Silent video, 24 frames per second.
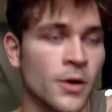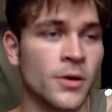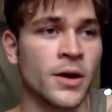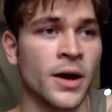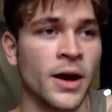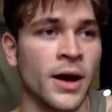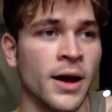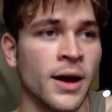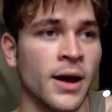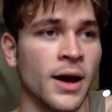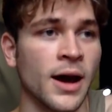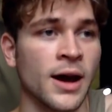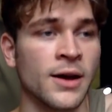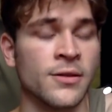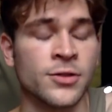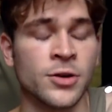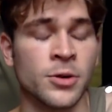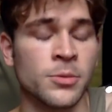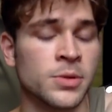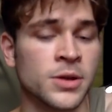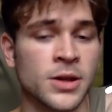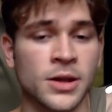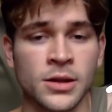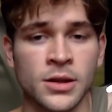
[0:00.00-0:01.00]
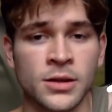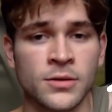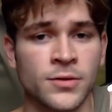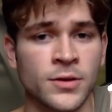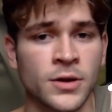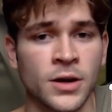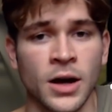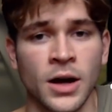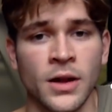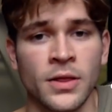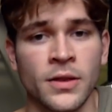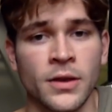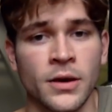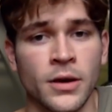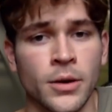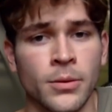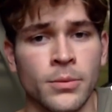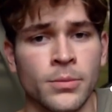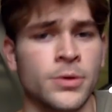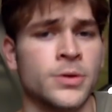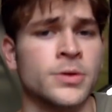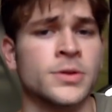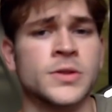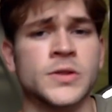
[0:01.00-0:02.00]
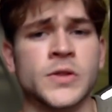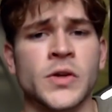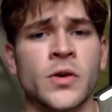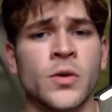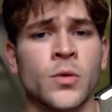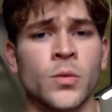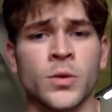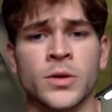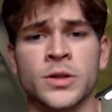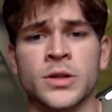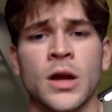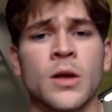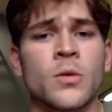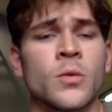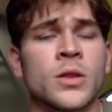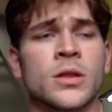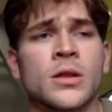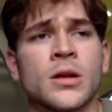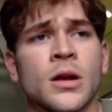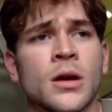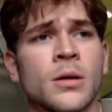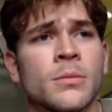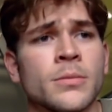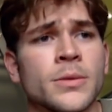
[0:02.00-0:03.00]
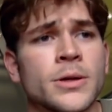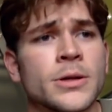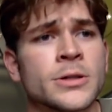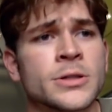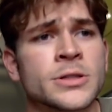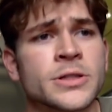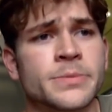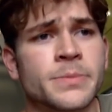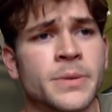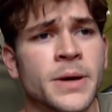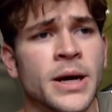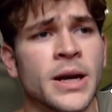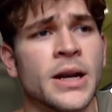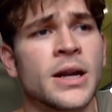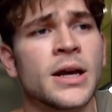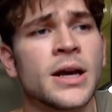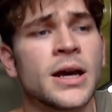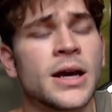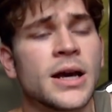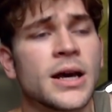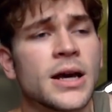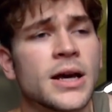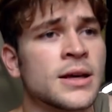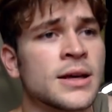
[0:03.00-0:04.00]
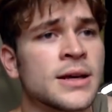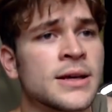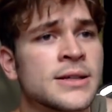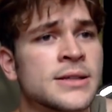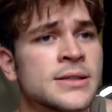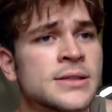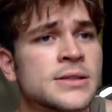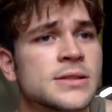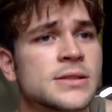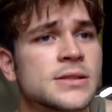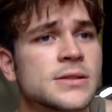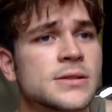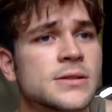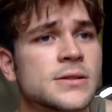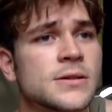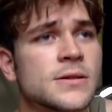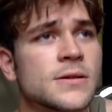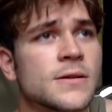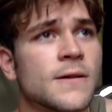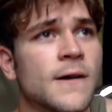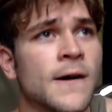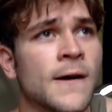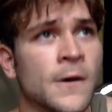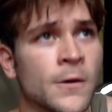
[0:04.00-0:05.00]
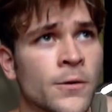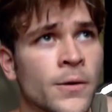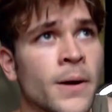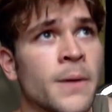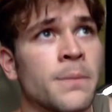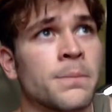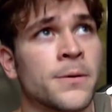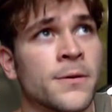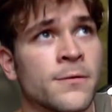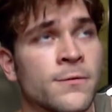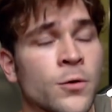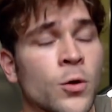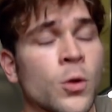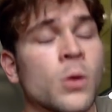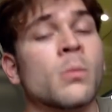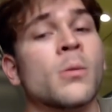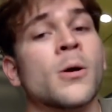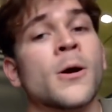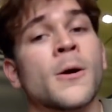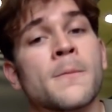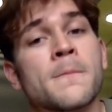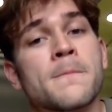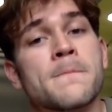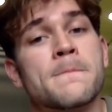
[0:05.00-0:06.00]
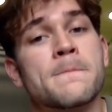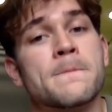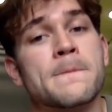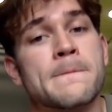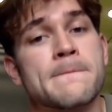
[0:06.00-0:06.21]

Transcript: Okay, I've completely forgotten the numbers, so we're done with the numbers, but he's a great performer.